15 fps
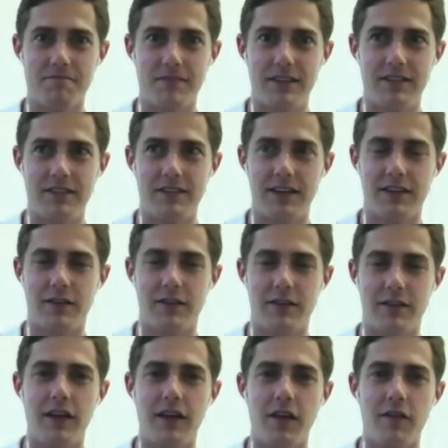like
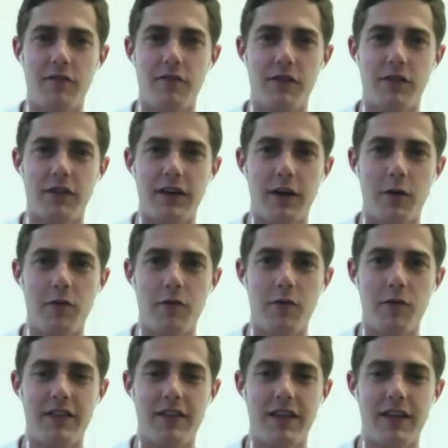I loved the Lego
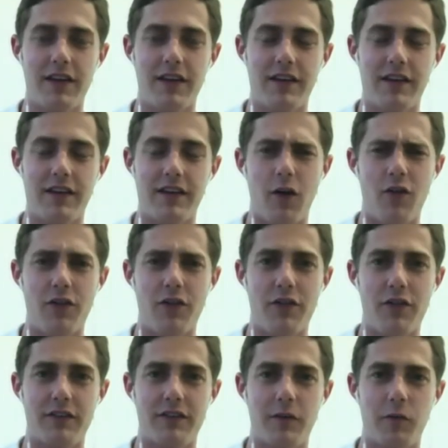Movie and like all the
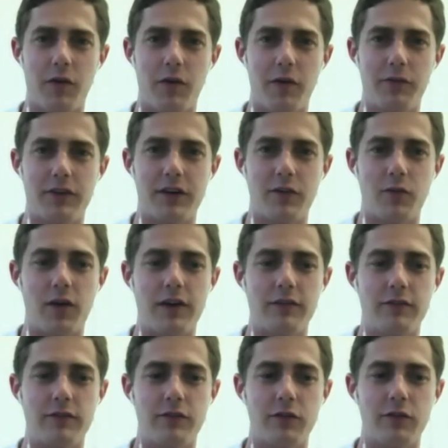things they were able to get
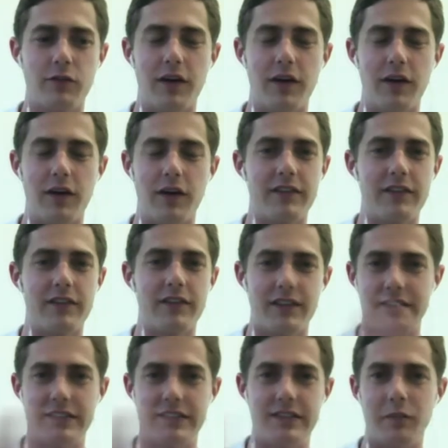rights to. I know that's not
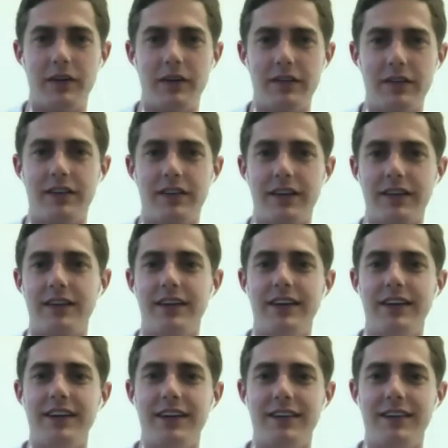Disney, but it's like
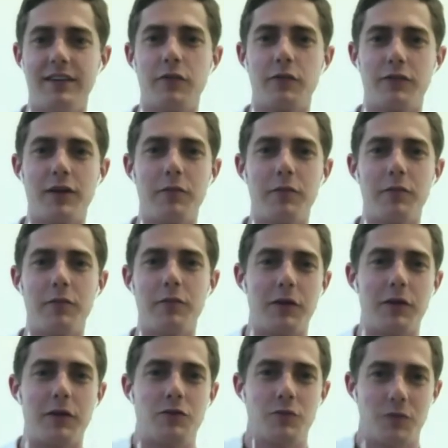it's another example of
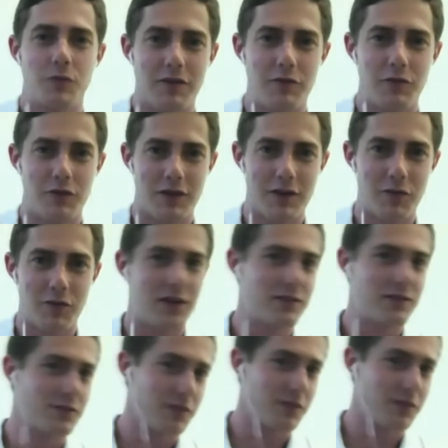like if you can get
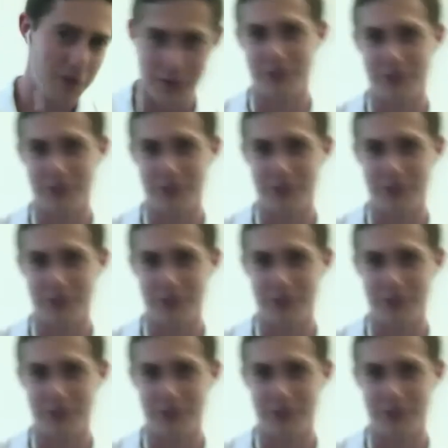rights to like all these